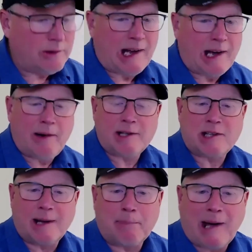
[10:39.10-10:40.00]
now has
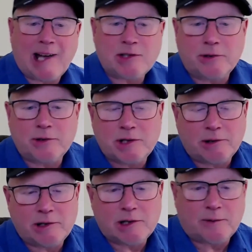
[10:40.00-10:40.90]
the Ambassador
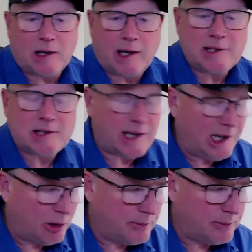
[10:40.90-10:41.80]
series of lines. I
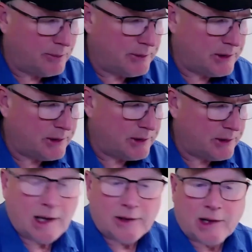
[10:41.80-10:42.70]
helped design
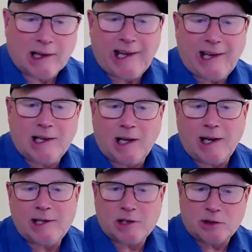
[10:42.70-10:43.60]
the
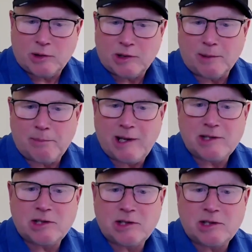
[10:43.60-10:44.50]
lake lines. They do it in the
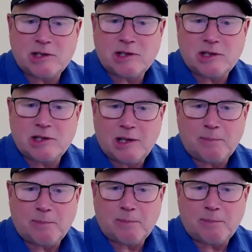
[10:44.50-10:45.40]
midge
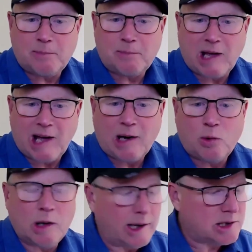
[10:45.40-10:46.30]
tip,
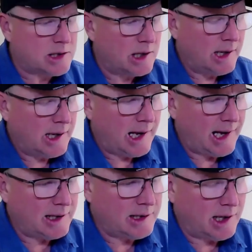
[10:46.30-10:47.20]
Aqualux, and
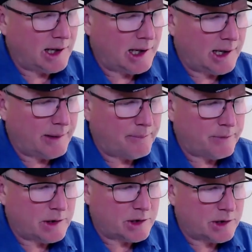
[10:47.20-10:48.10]
the
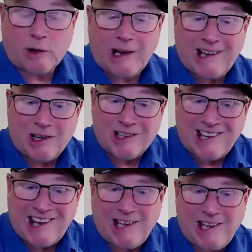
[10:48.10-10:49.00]
Stillwater
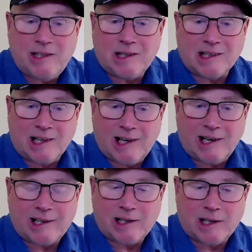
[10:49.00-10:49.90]
floater. And on the end
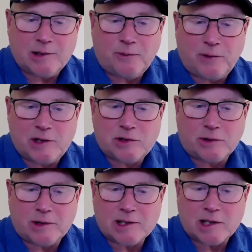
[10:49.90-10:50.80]
of the line, the other
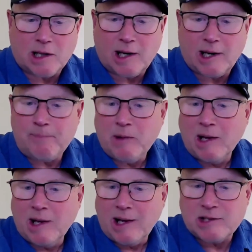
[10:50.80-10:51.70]
feature of this
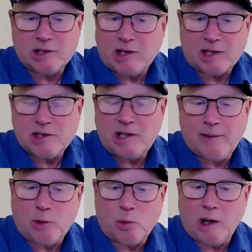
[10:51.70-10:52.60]
line is it doesn't
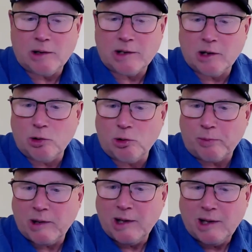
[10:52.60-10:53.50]
have a welded
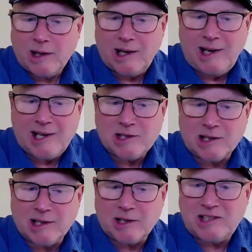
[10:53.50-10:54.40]
loop. It has a
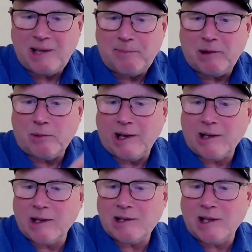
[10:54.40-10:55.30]
little tippet ring
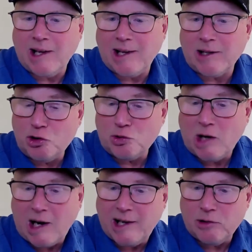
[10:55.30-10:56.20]
at the end, and you
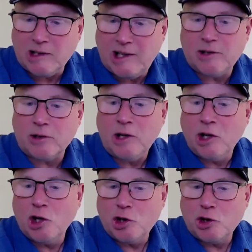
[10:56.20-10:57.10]
tie your leader
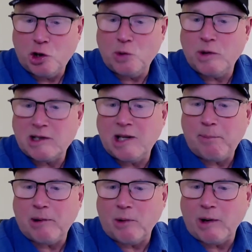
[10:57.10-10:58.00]
to the
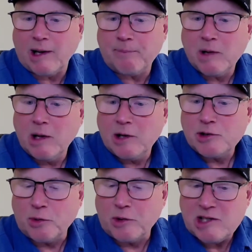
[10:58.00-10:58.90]
tippet ring.
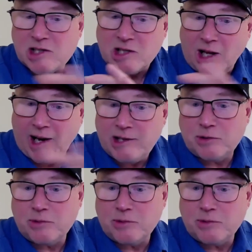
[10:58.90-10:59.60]
So this slides through the